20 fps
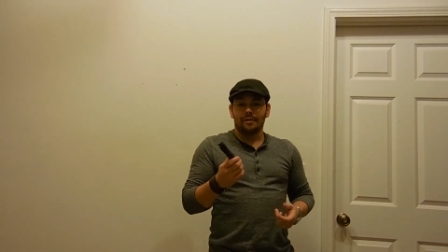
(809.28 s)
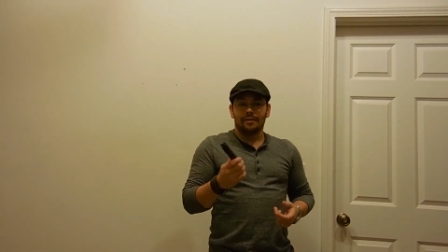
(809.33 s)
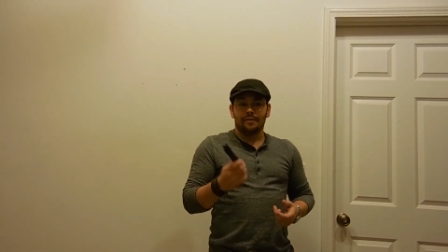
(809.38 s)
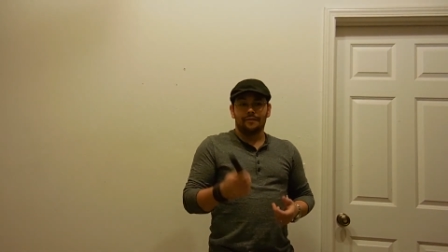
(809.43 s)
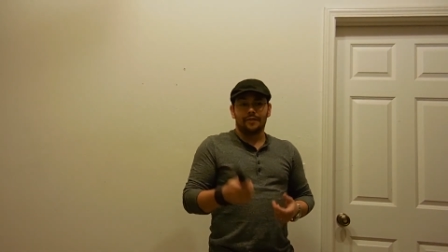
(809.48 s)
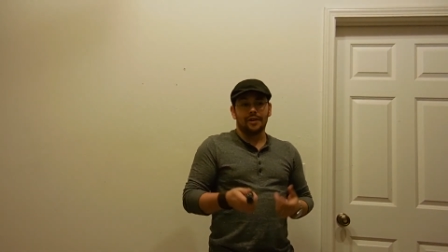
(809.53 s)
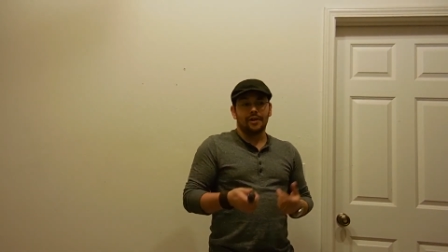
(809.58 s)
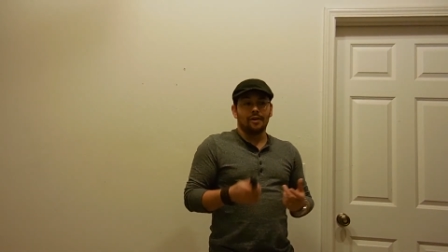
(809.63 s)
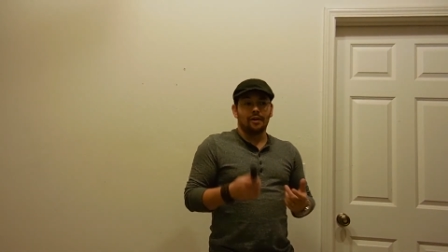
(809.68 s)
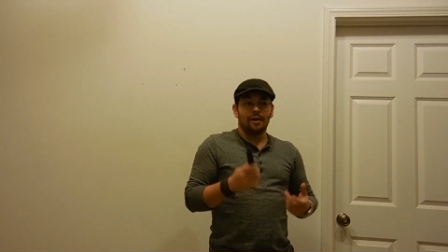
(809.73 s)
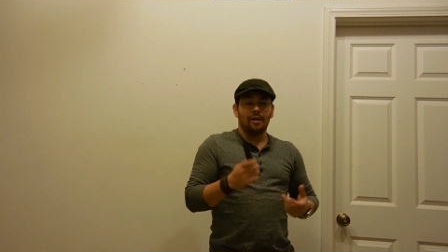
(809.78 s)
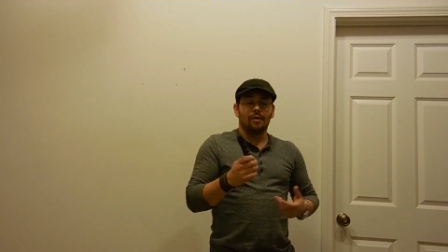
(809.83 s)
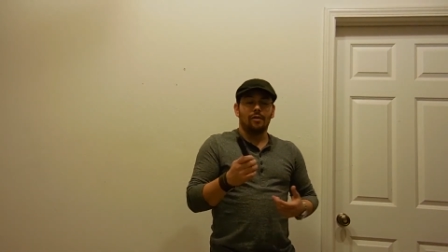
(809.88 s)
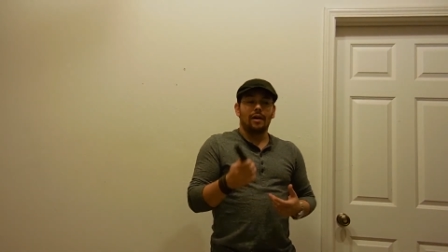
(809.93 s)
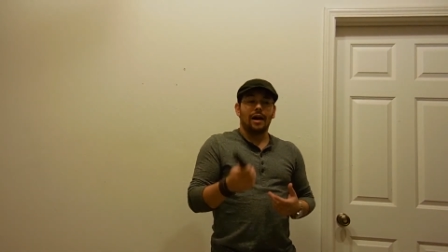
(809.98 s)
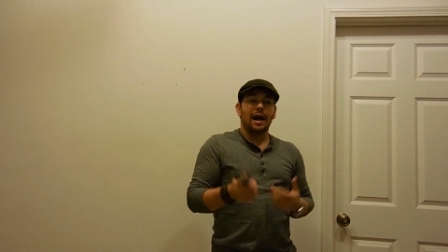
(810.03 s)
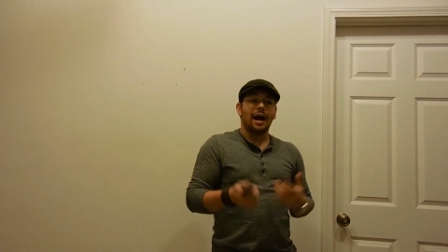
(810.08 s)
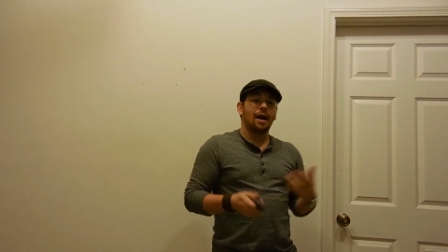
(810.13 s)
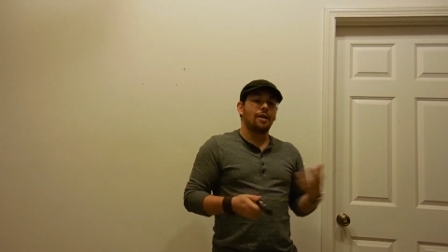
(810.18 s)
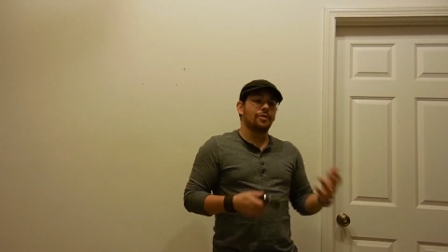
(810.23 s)
figure out
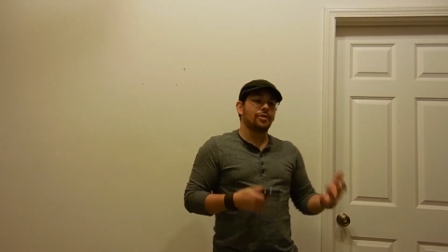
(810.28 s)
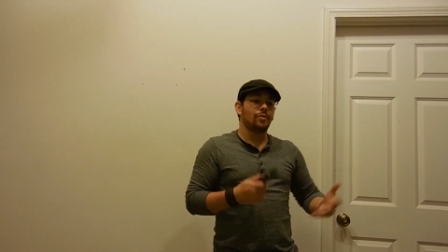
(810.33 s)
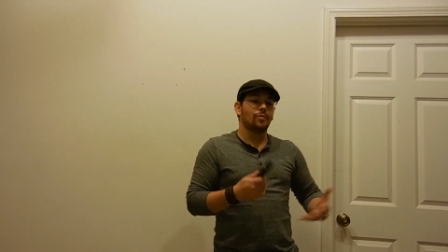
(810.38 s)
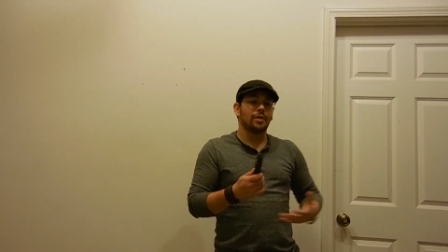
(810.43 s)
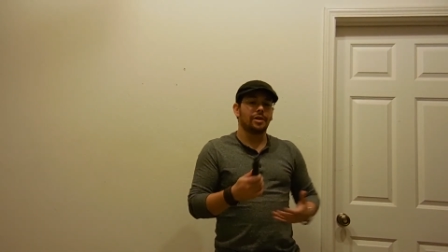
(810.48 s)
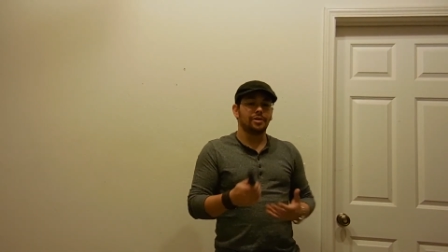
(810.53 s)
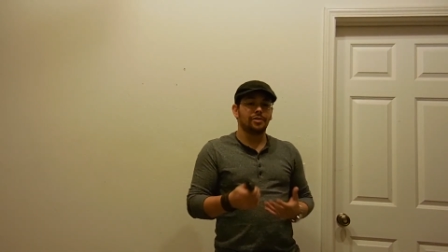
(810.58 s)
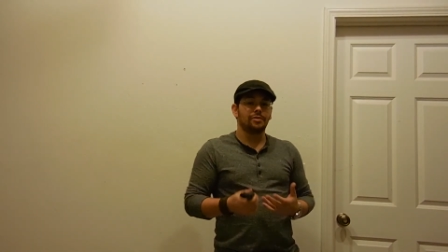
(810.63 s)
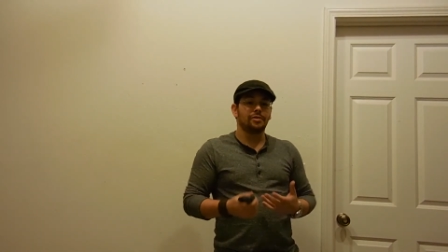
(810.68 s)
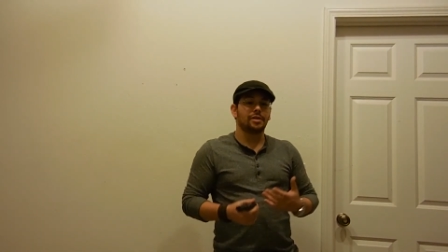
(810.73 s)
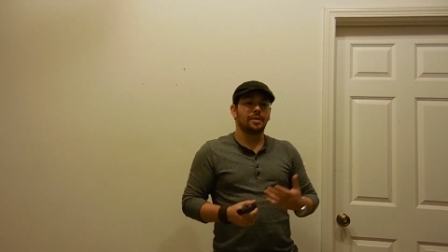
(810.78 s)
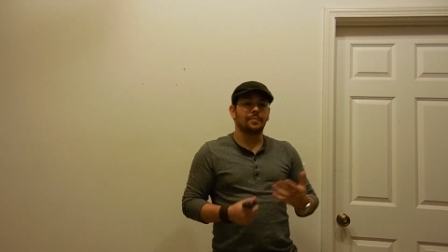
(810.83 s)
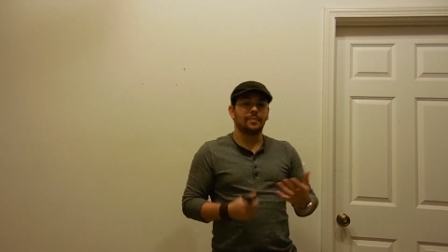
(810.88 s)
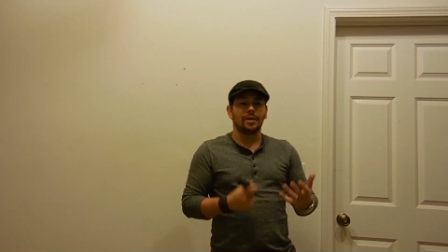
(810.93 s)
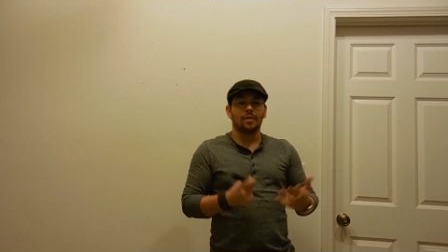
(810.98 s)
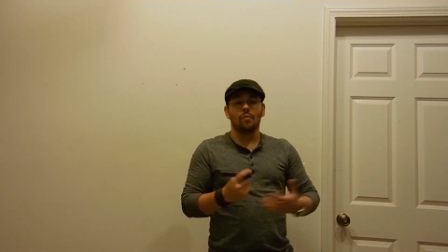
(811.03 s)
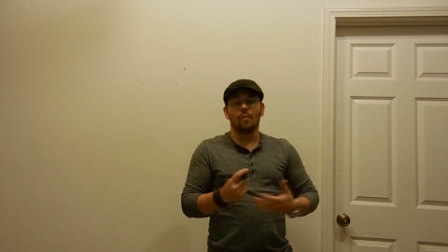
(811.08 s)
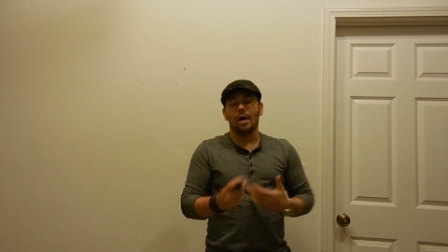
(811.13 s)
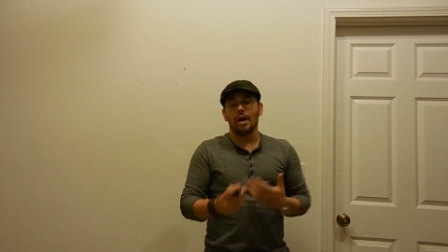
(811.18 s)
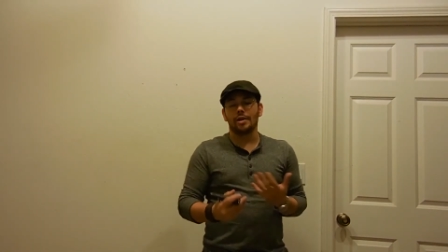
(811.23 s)
how you want to do
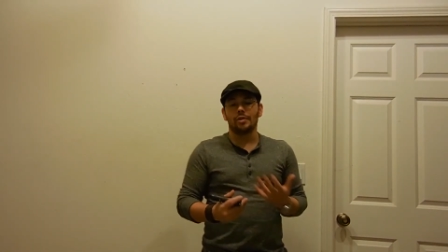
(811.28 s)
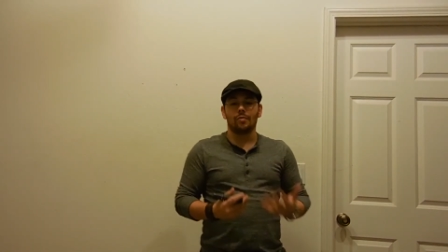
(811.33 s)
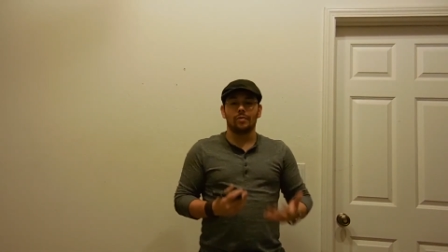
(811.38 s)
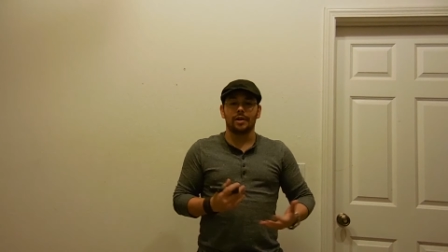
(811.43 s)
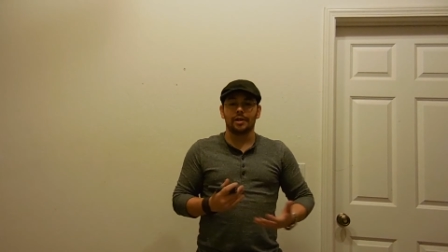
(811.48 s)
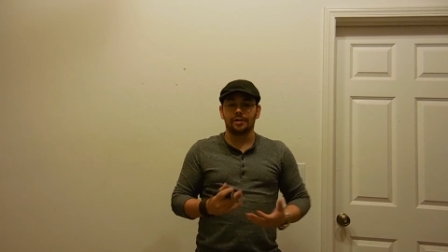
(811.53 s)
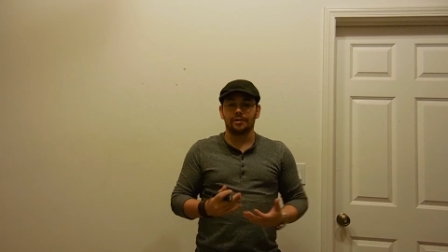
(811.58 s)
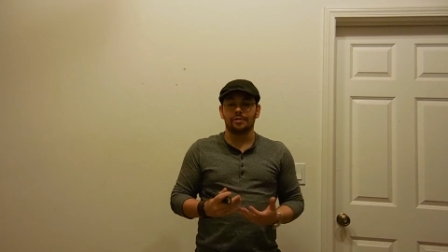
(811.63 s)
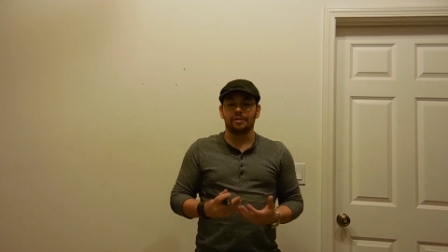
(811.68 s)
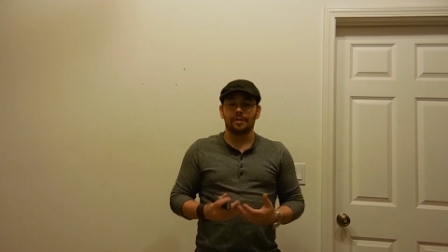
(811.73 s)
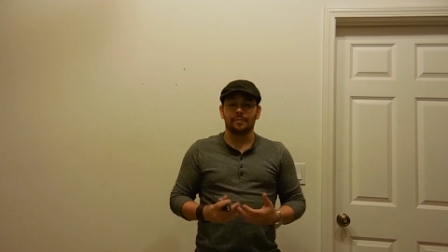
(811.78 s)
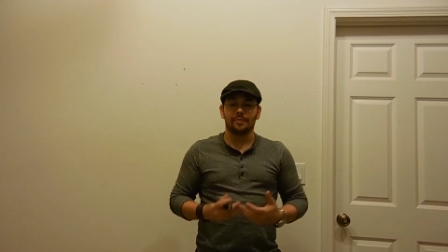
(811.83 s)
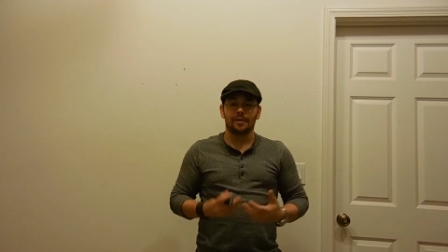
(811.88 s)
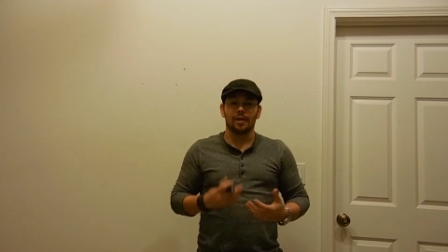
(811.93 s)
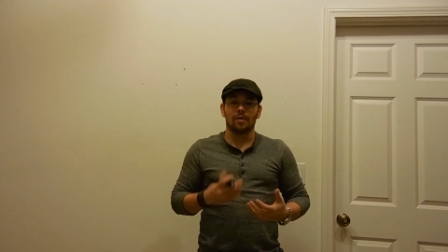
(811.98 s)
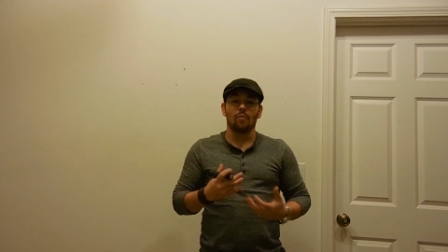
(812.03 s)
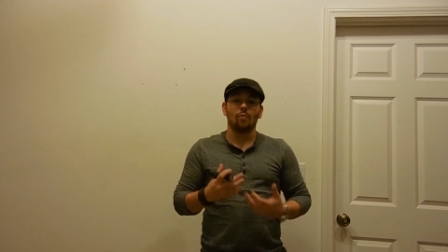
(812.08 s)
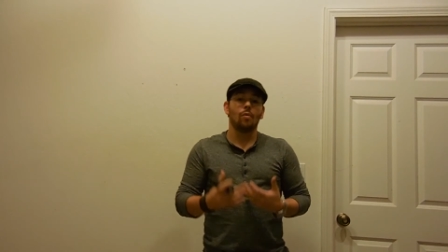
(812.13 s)
something, why you want to do something,